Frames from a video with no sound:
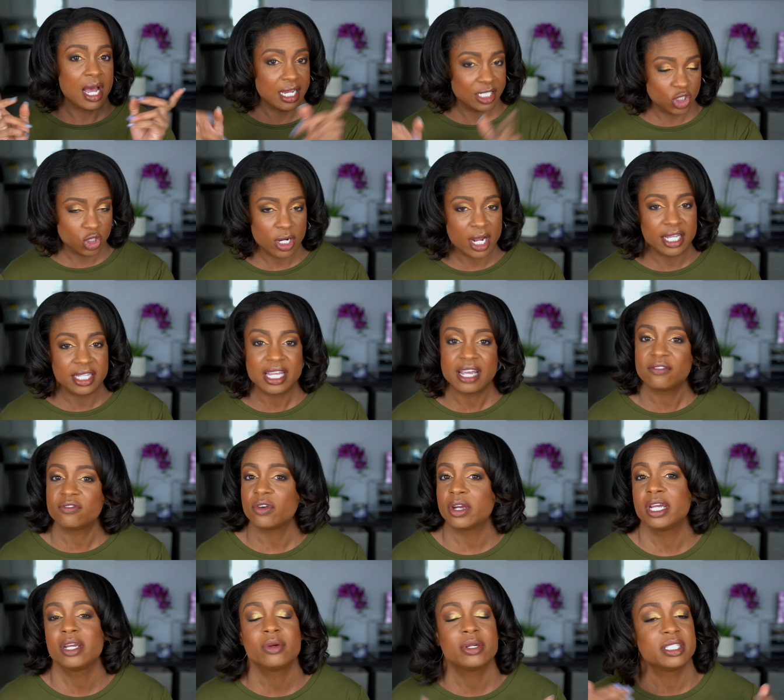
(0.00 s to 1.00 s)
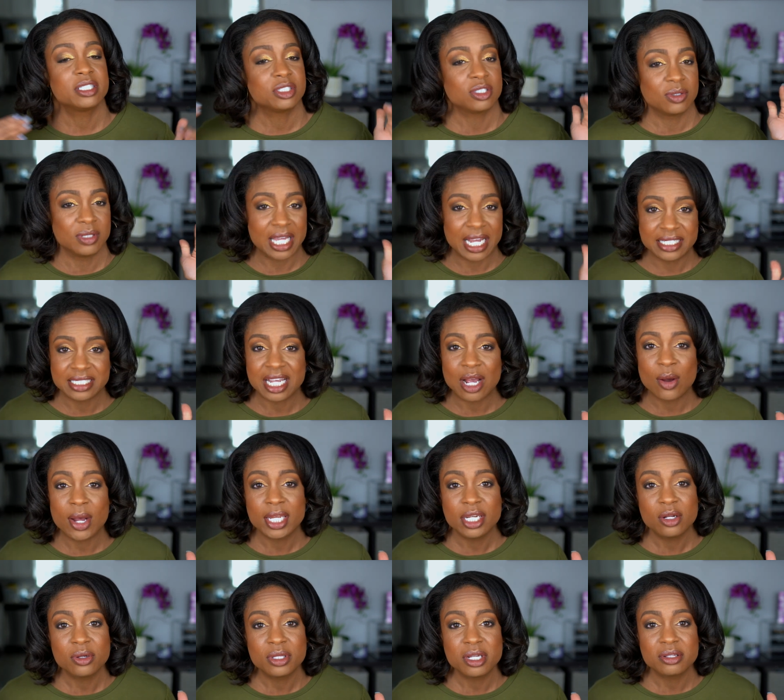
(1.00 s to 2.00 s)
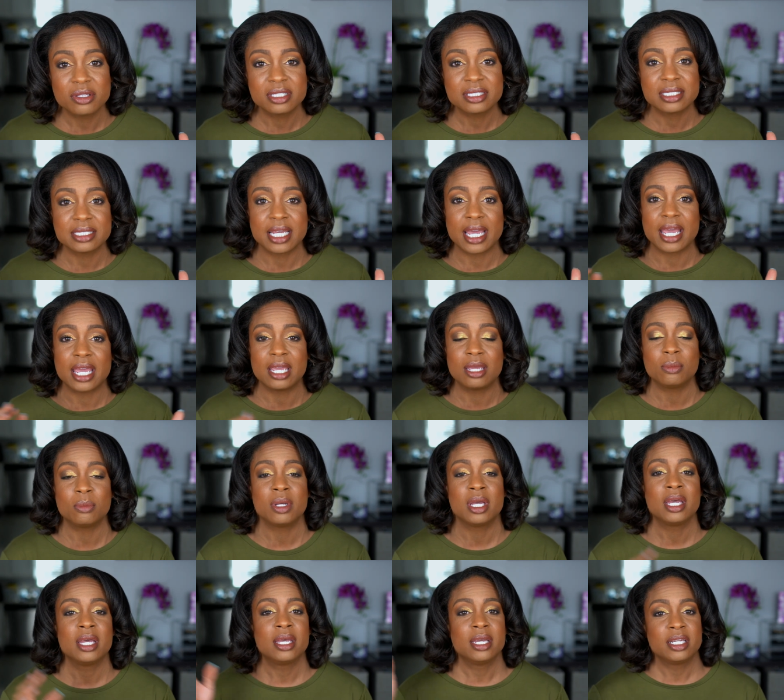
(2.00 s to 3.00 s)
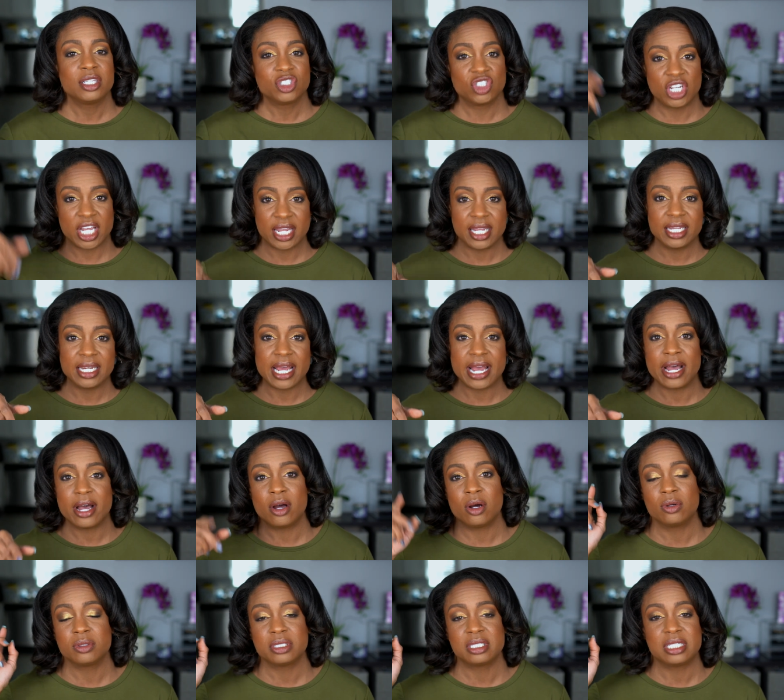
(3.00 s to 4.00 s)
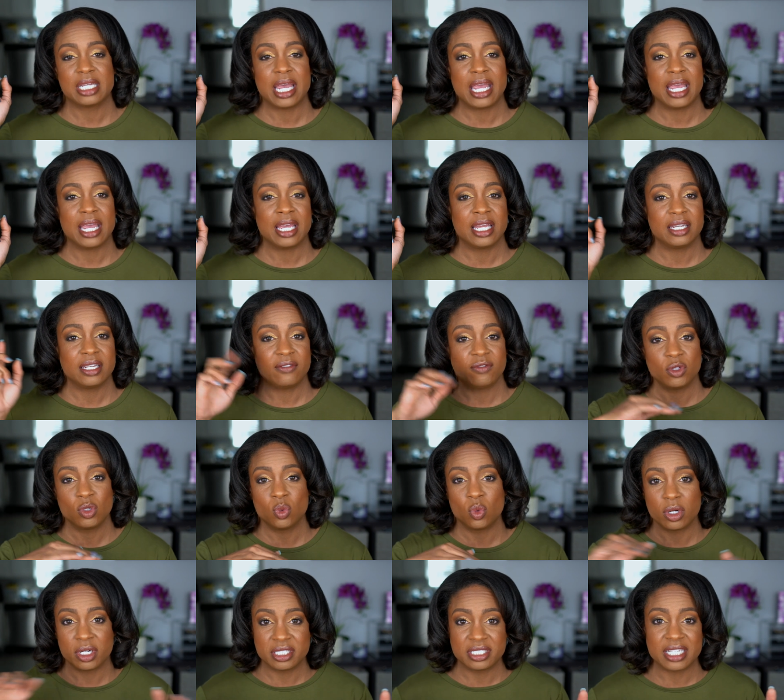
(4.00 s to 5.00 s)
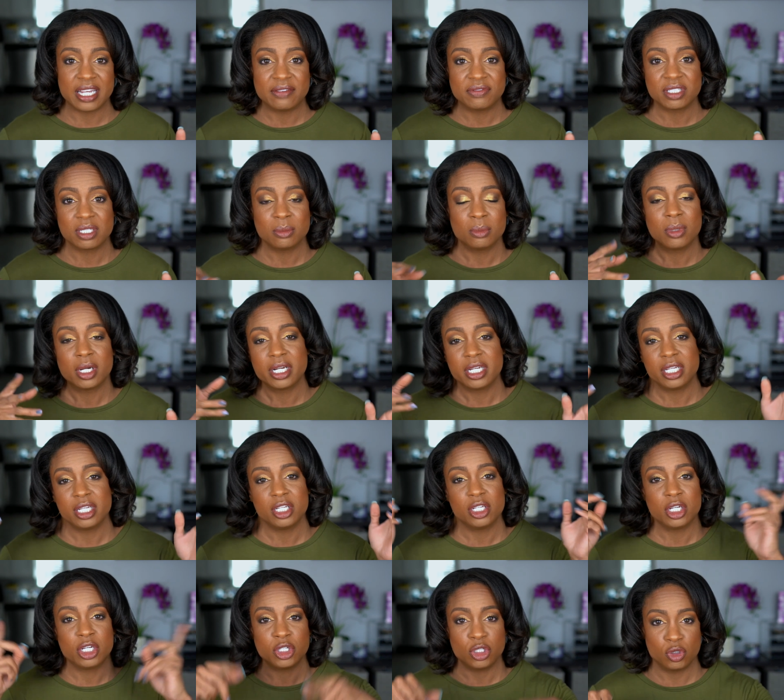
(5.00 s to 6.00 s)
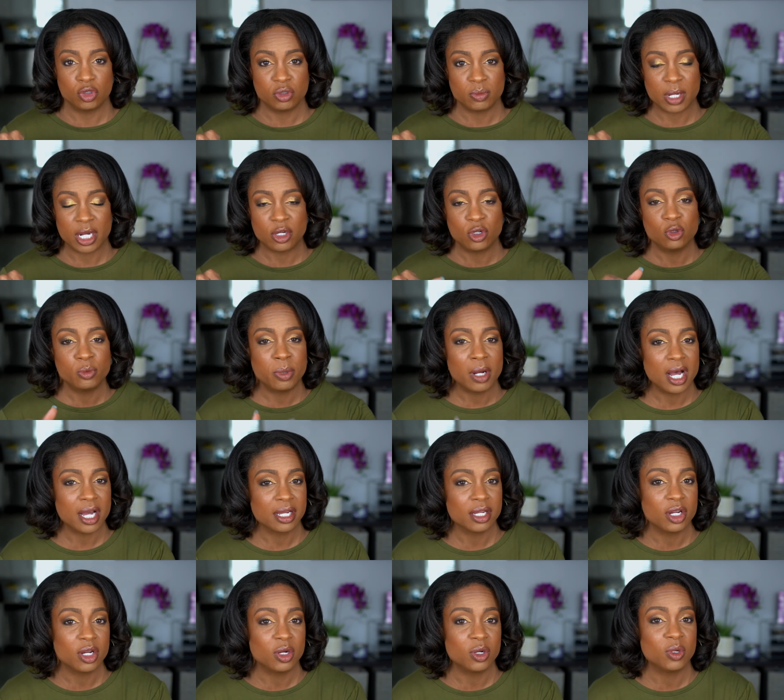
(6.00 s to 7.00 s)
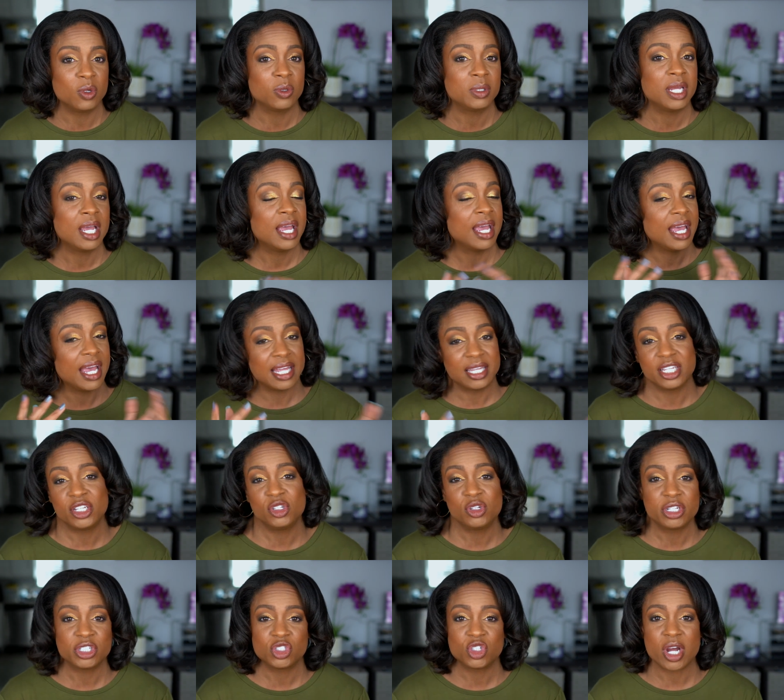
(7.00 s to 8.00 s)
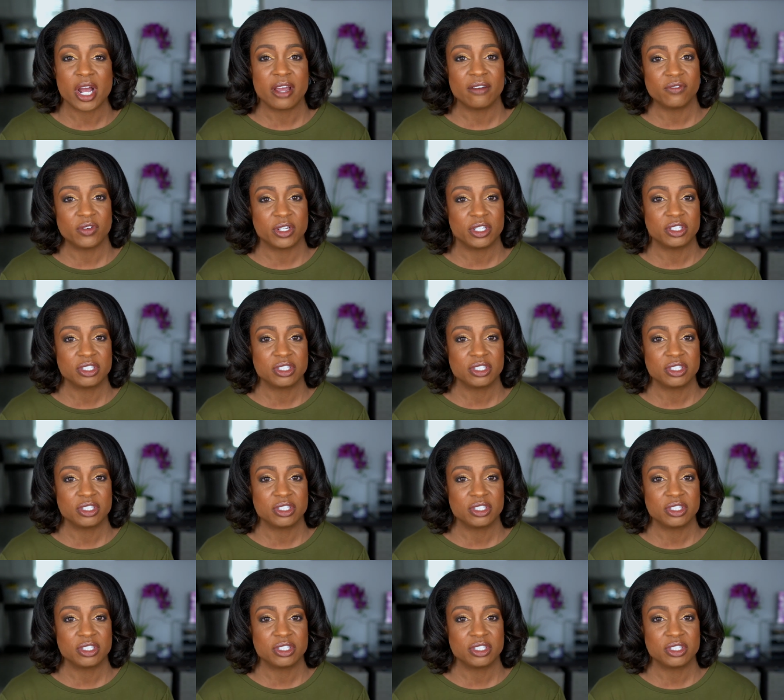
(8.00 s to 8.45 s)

I tried that fragrance, so that's how I know they're the same. Check it out, and if you want to save some money, use my coupon code, and then you can try it for